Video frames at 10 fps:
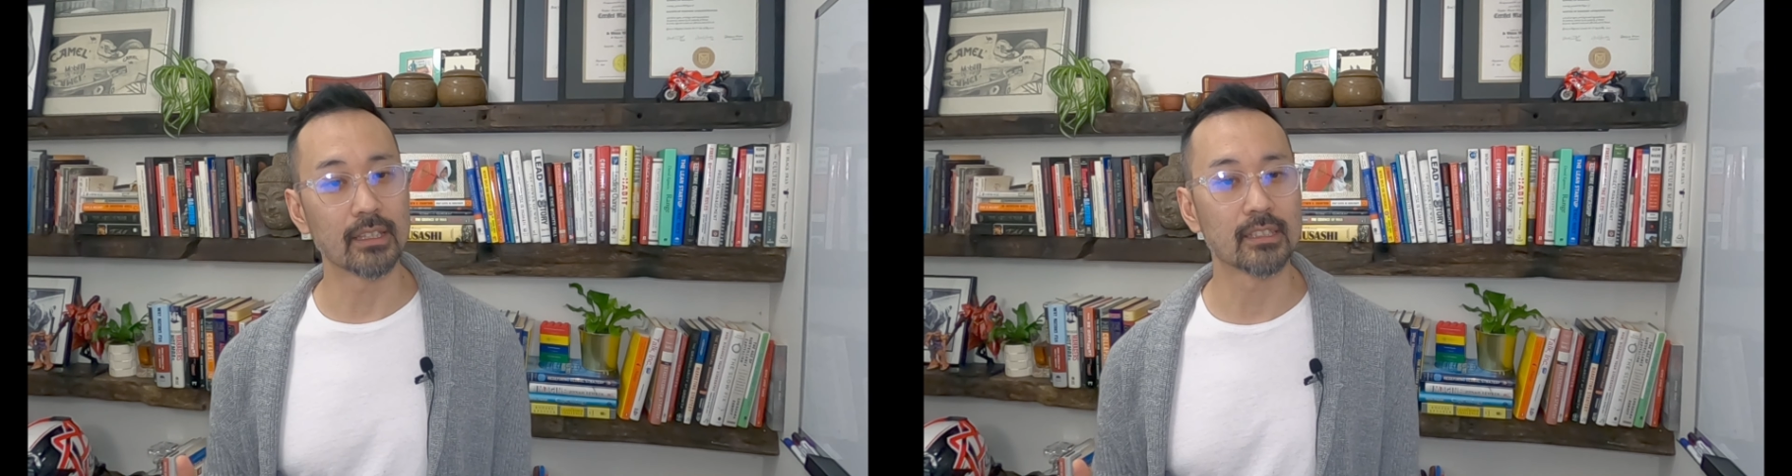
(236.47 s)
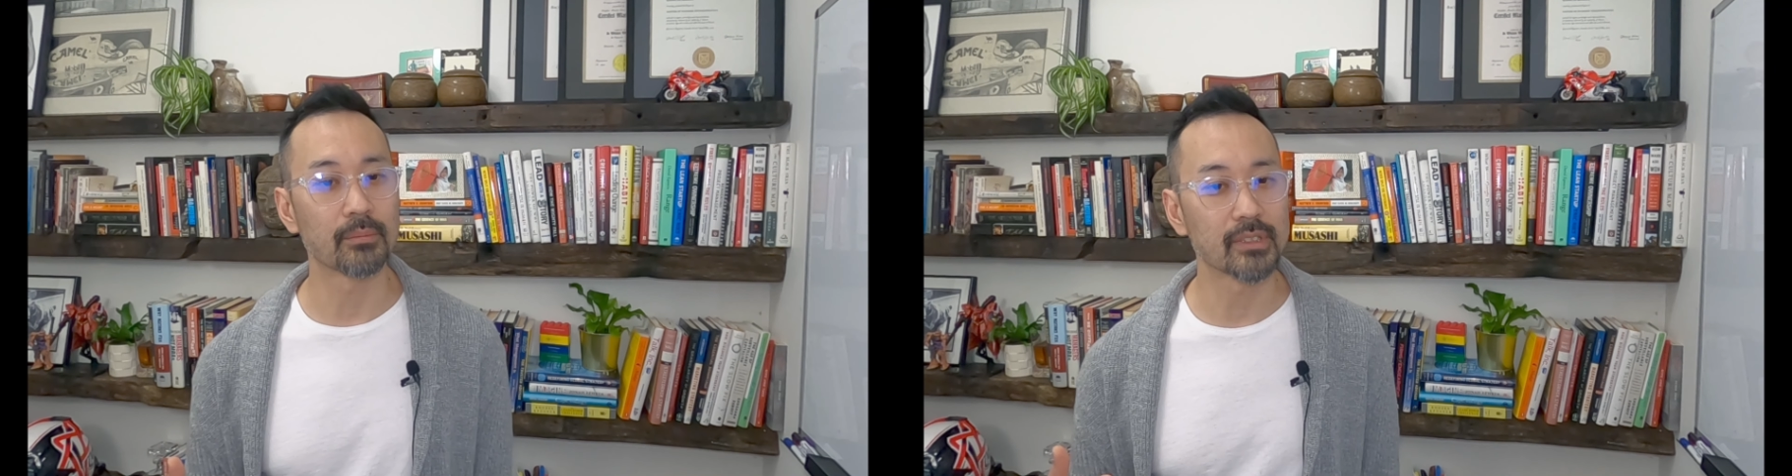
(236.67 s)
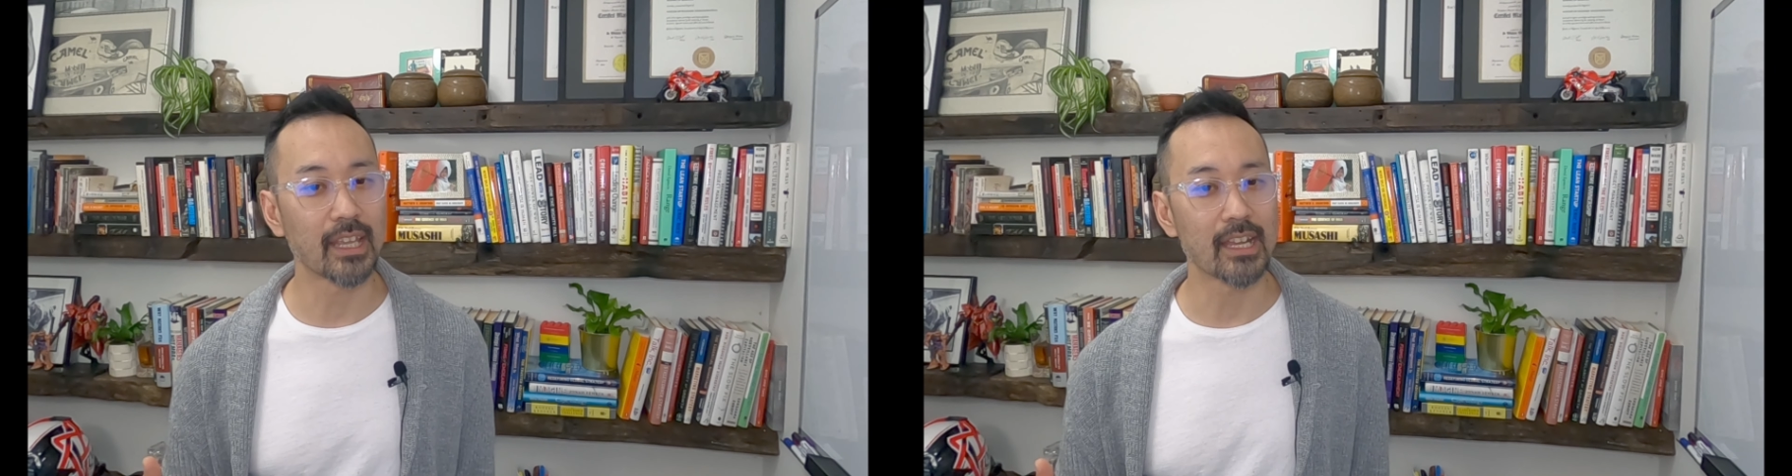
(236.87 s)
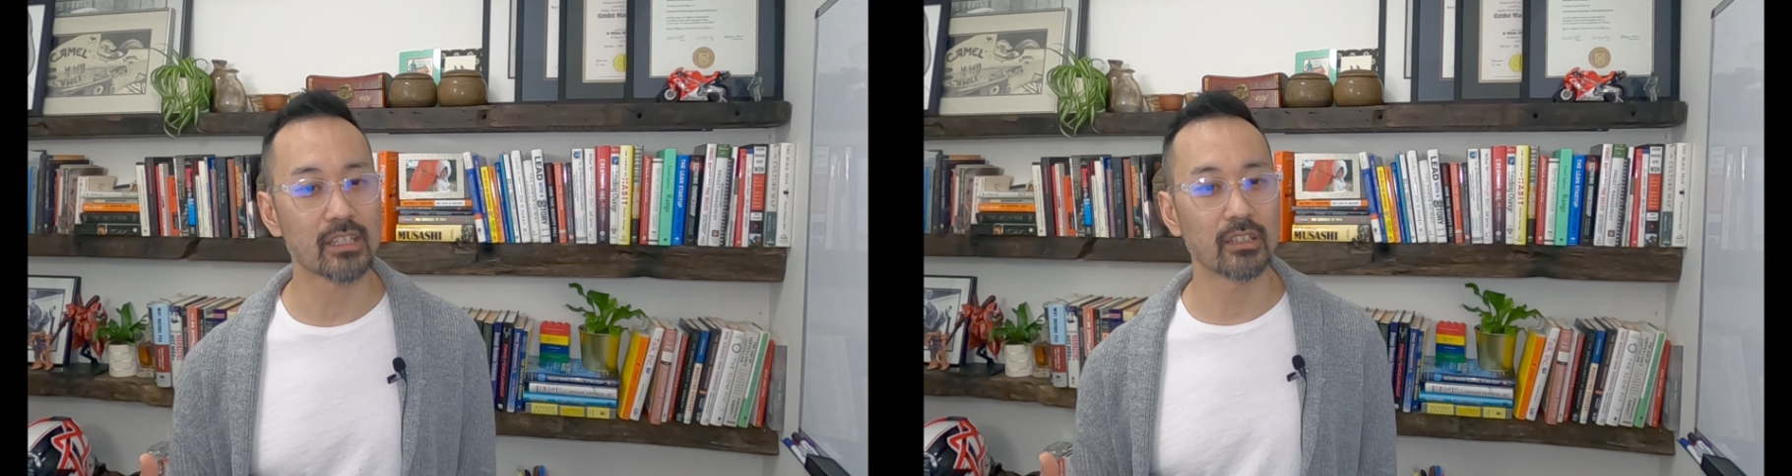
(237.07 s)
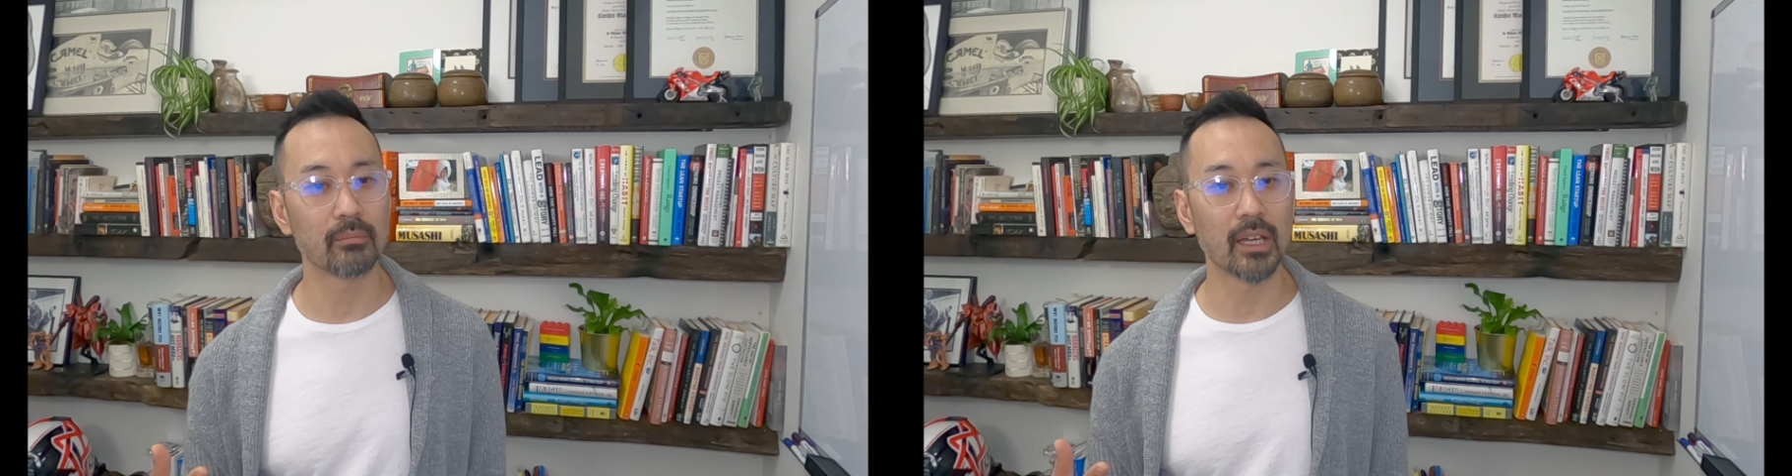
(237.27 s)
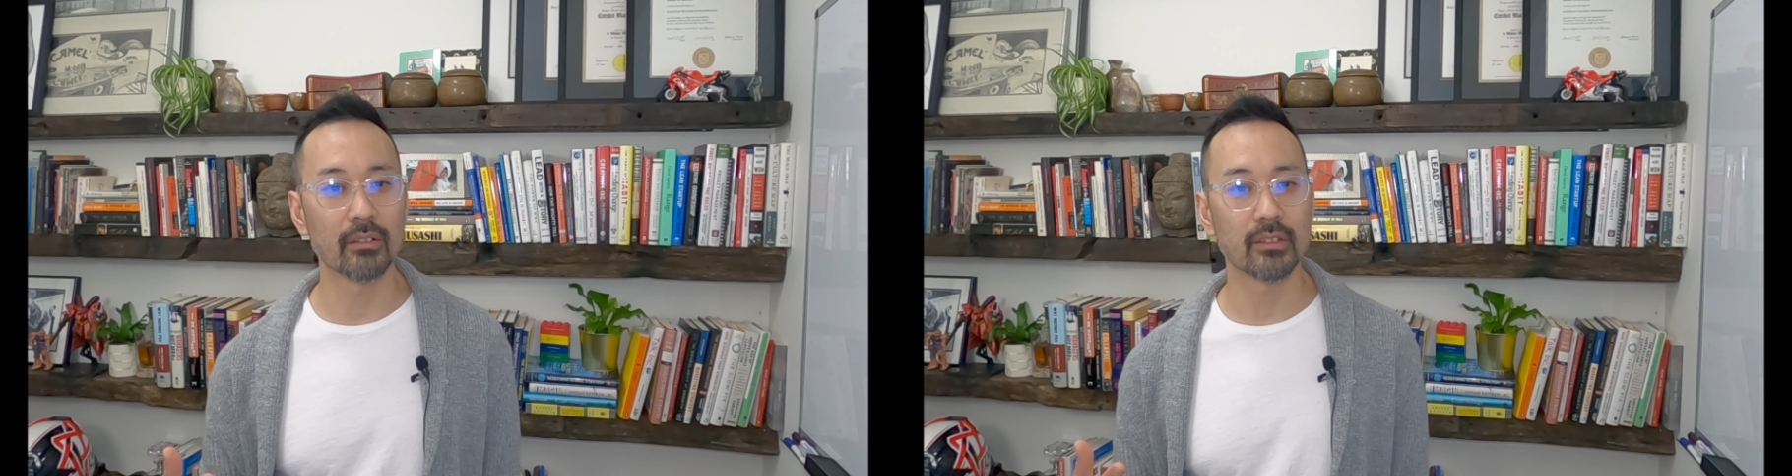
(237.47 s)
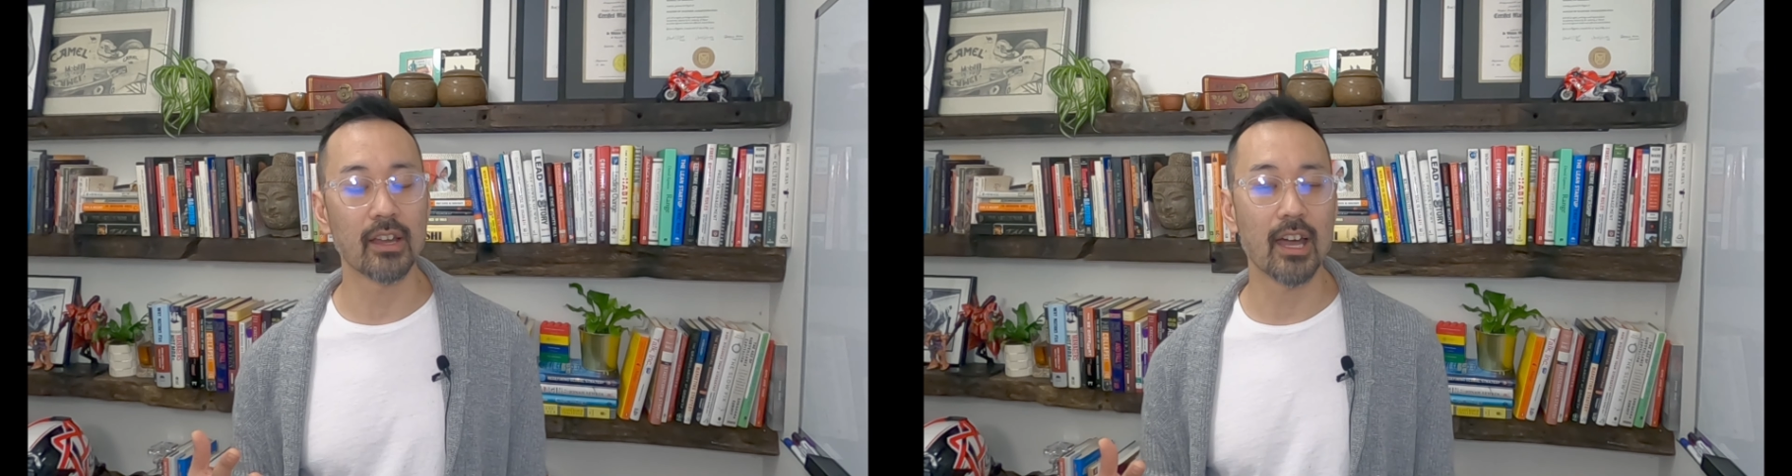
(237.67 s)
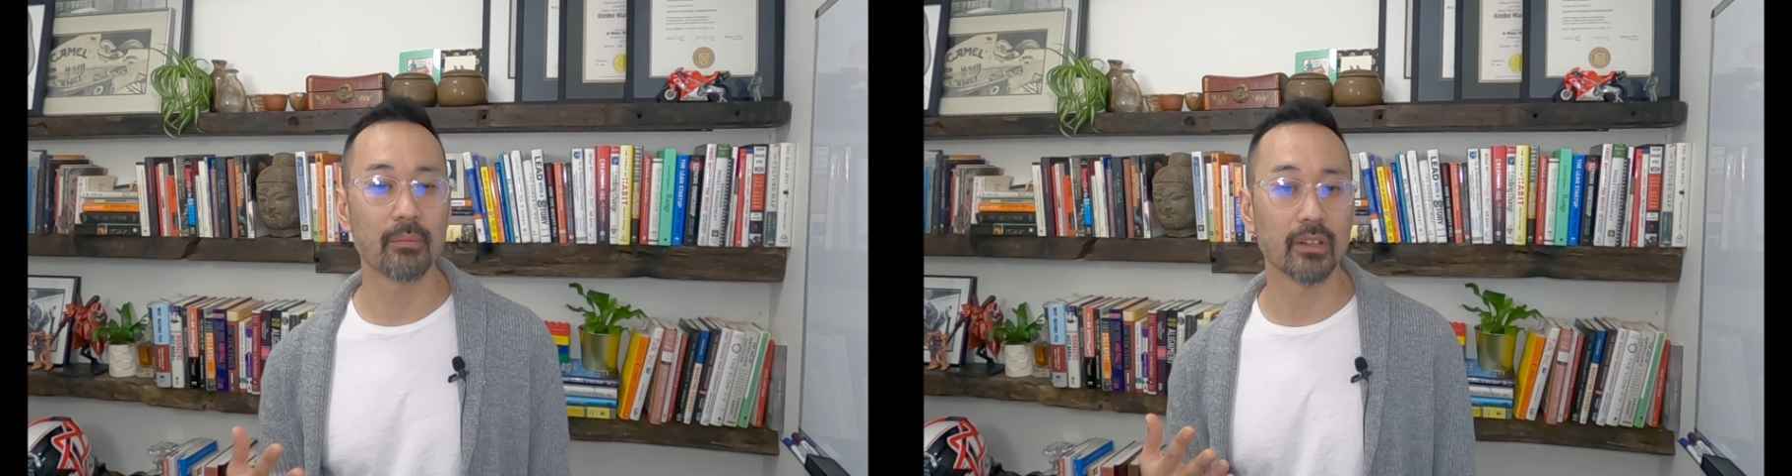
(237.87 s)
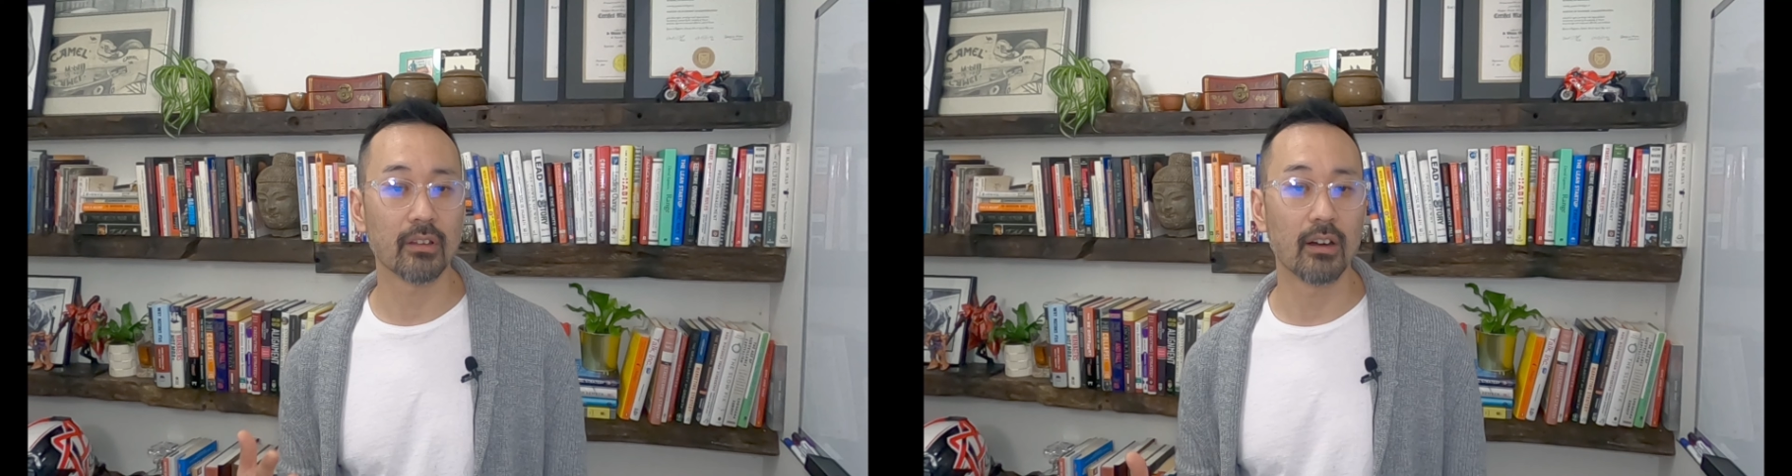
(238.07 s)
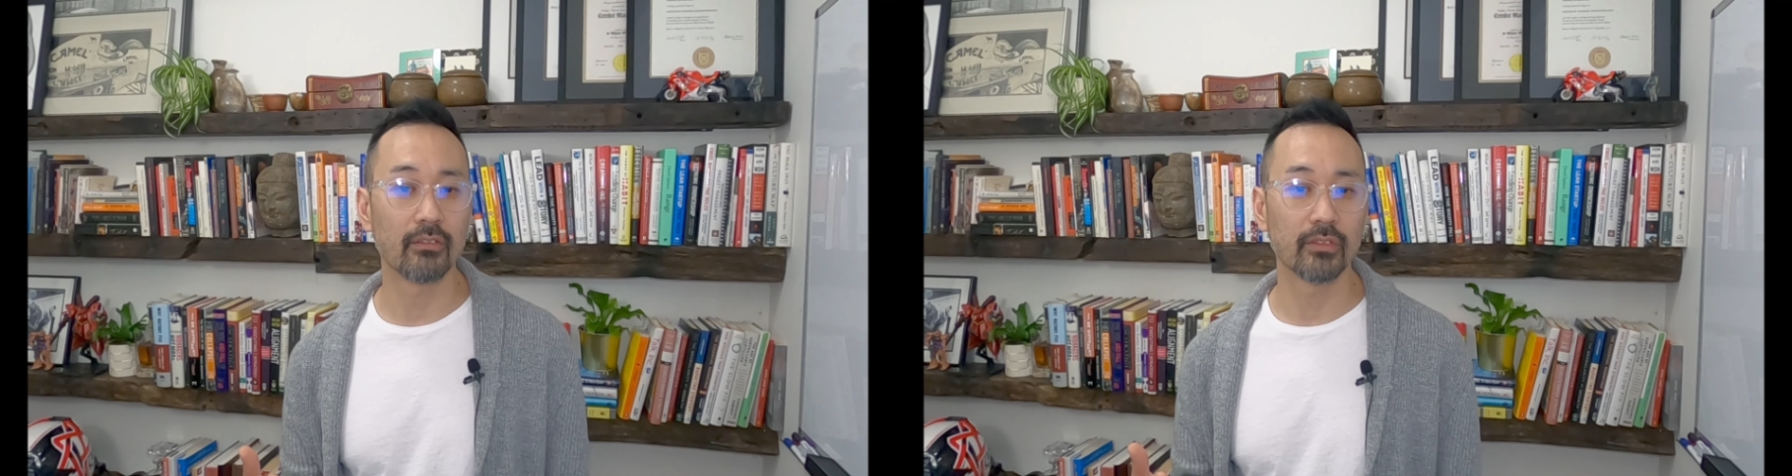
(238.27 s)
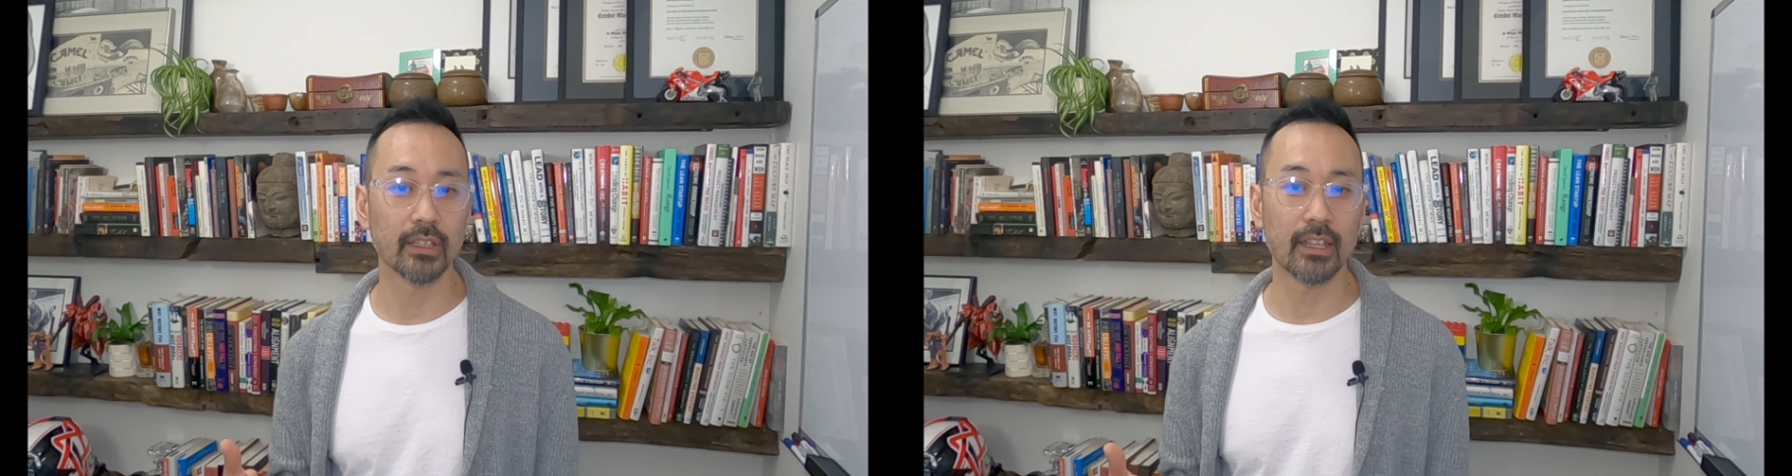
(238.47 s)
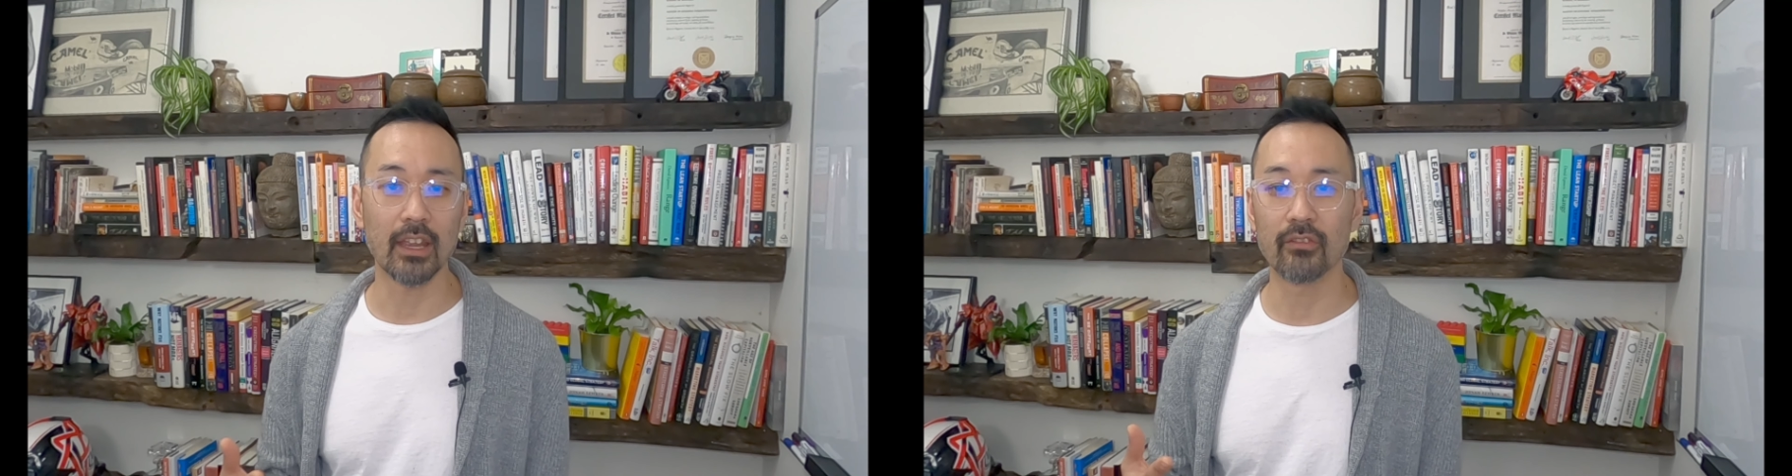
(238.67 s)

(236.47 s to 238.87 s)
a substantial amount of time in conflict